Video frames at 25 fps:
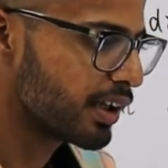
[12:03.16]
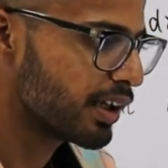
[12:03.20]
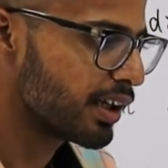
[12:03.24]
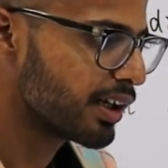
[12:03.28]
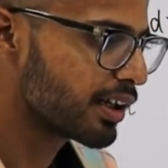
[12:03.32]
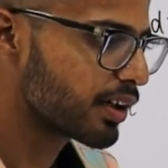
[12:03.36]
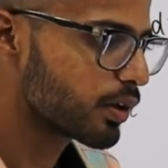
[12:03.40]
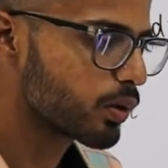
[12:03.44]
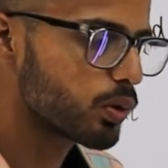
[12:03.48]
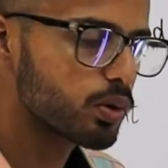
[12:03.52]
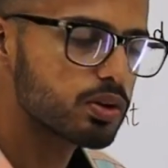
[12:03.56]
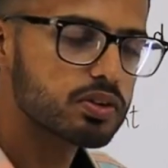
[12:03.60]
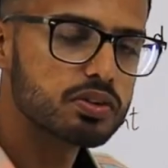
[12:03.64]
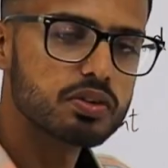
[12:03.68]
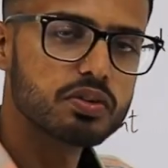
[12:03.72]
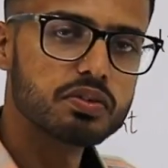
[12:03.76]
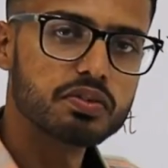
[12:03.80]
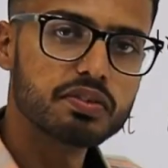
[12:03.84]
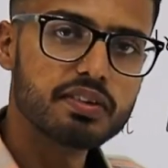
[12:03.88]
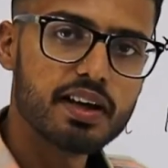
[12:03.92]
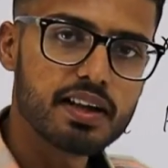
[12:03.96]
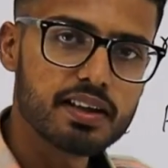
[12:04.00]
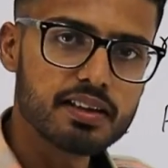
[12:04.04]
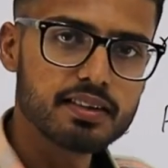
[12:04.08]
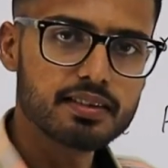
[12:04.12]
It looks
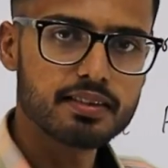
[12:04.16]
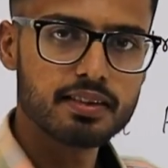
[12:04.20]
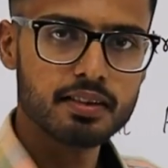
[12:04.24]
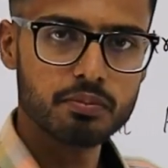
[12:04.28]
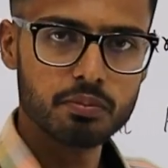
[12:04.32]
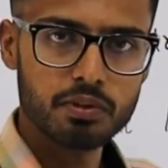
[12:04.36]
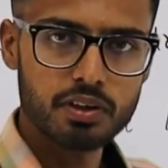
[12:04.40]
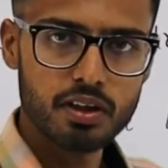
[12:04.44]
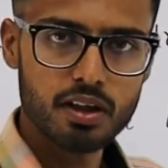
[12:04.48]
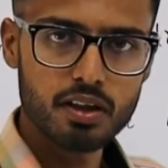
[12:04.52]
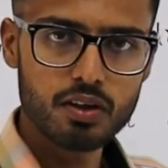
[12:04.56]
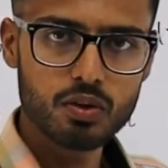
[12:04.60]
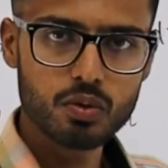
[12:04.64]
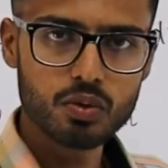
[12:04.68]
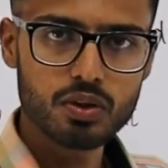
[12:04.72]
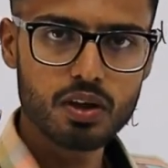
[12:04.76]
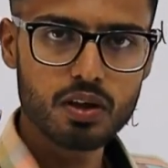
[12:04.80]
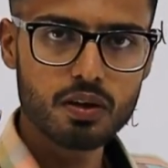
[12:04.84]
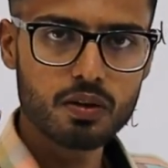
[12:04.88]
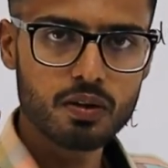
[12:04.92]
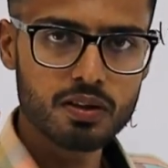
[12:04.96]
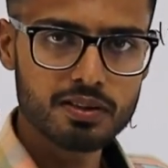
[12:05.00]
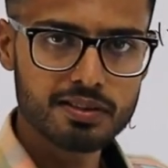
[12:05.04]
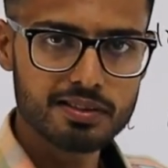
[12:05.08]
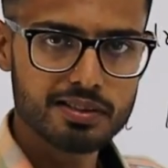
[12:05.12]
very similar to
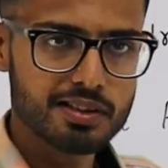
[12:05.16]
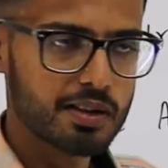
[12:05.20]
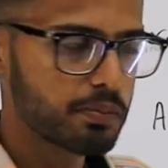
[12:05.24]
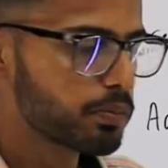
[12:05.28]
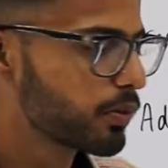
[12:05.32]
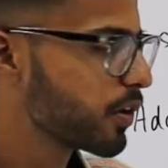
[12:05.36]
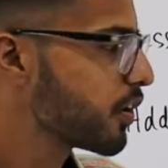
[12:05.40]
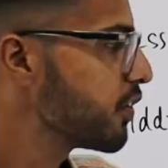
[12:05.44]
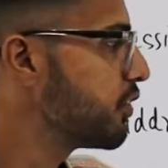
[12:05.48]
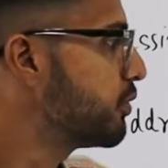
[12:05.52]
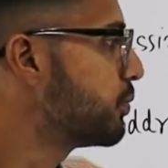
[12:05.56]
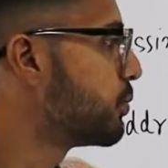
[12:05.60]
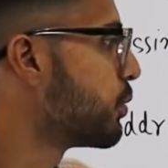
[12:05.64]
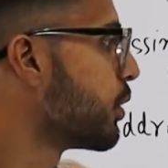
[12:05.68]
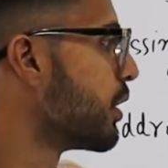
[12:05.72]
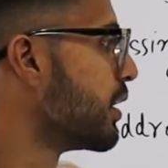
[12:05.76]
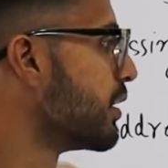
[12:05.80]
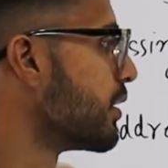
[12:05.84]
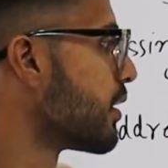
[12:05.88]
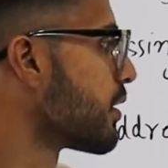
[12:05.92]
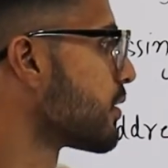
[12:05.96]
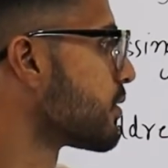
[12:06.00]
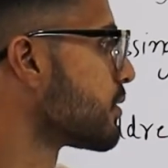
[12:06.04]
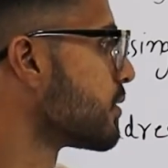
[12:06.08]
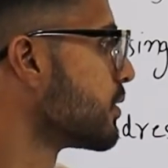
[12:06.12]
the concept of
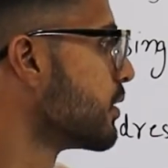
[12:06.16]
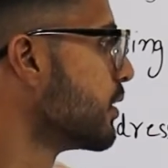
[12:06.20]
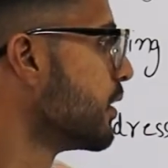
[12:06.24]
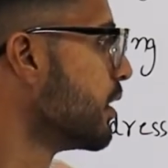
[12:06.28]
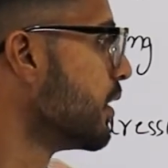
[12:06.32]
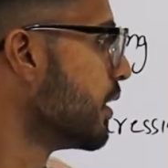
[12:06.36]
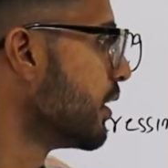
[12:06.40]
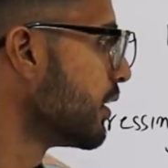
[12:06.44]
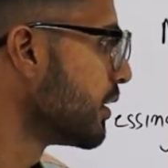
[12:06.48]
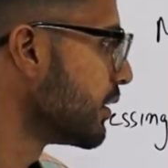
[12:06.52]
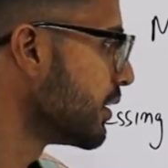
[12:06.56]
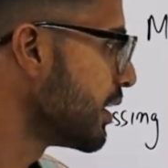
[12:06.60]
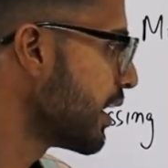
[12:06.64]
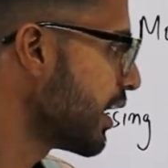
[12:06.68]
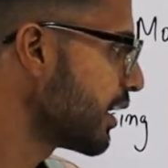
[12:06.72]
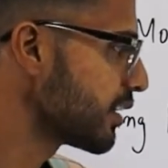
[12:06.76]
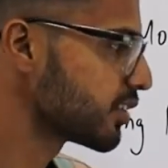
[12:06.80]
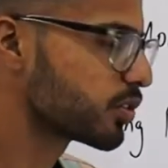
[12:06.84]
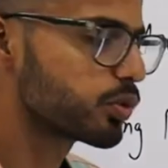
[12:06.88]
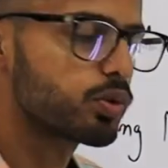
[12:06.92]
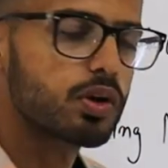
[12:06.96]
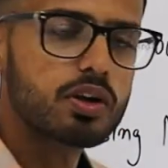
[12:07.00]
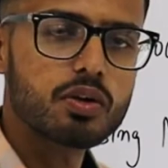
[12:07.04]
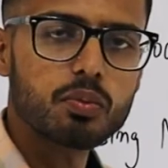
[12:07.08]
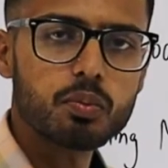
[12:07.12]
pointers.
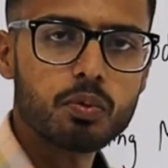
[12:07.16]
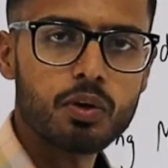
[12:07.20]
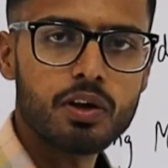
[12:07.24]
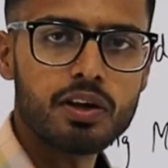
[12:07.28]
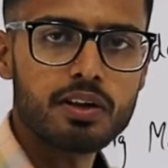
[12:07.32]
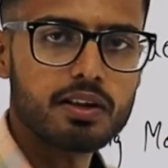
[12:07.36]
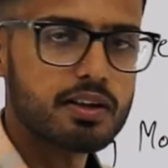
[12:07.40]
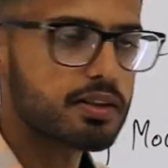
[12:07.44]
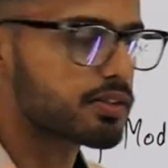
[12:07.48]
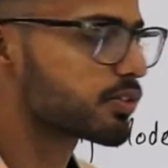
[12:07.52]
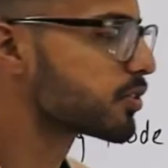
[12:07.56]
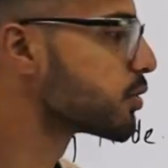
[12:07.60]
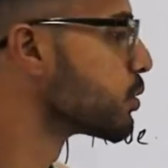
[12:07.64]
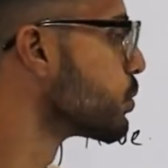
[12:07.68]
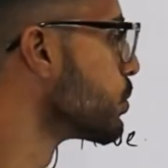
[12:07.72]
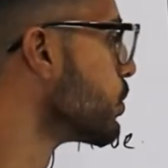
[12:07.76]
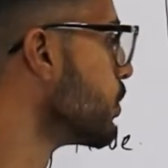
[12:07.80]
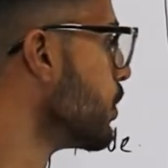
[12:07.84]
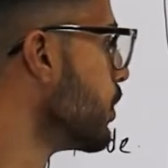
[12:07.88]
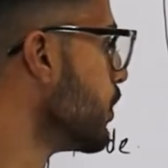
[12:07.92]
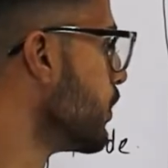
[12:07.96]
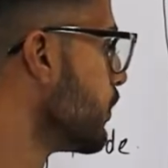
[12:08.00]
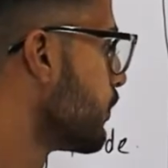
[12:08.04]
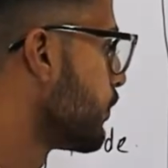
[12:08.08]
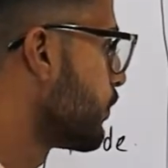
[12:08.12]
That's what pointers do.